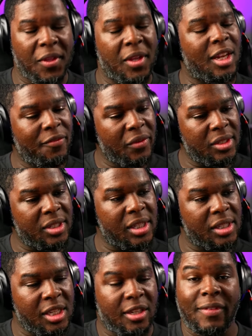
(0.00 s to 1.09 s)
The difference
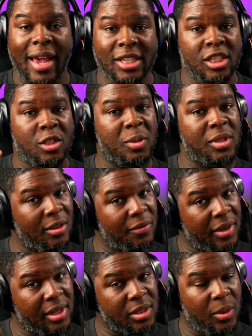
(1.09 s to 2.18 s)
is he's faction
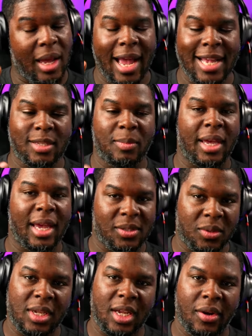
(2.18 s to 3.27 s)
specific, so it has to be
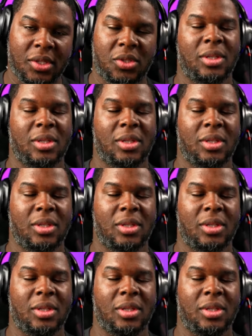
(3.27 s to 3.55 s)
esoteric.